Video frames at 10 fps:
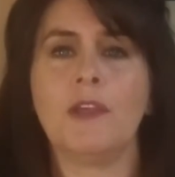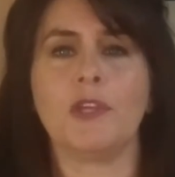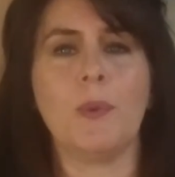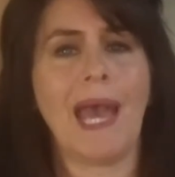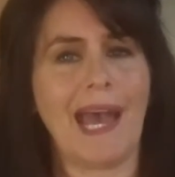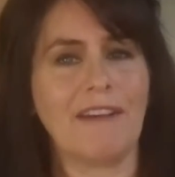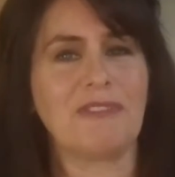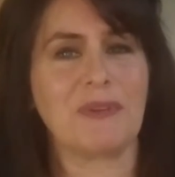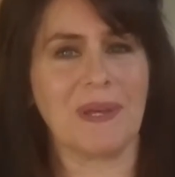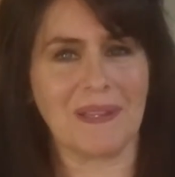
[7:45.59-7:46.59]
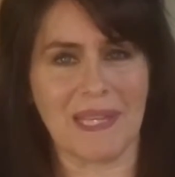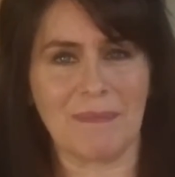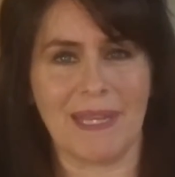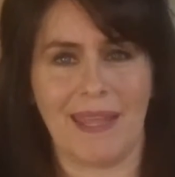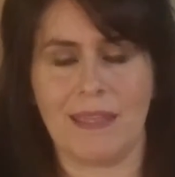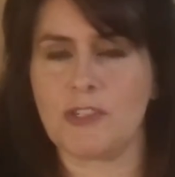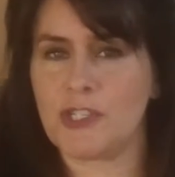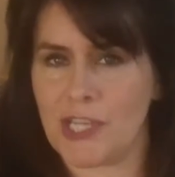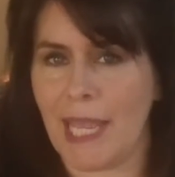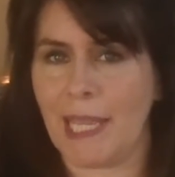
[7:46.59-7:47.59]
you have to eliminate
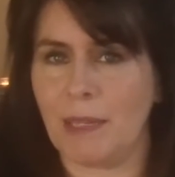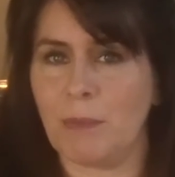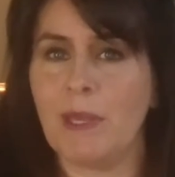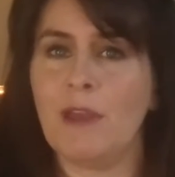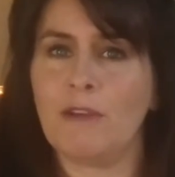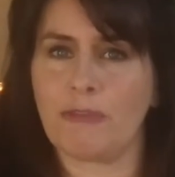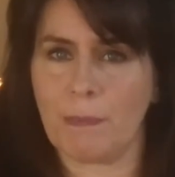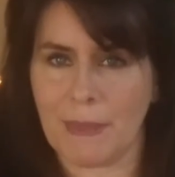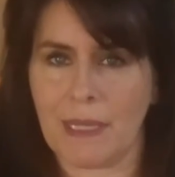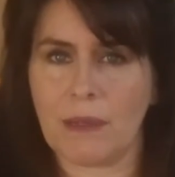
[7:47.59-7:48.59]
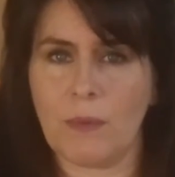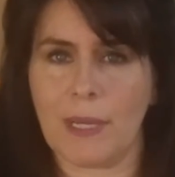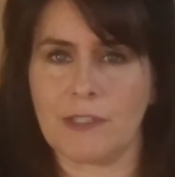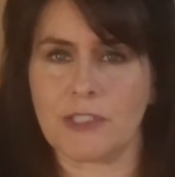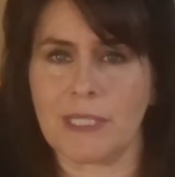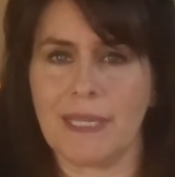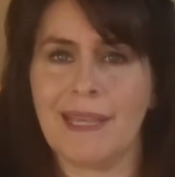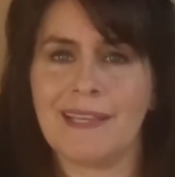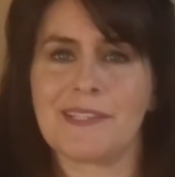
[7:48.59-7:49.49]
shame from the equation.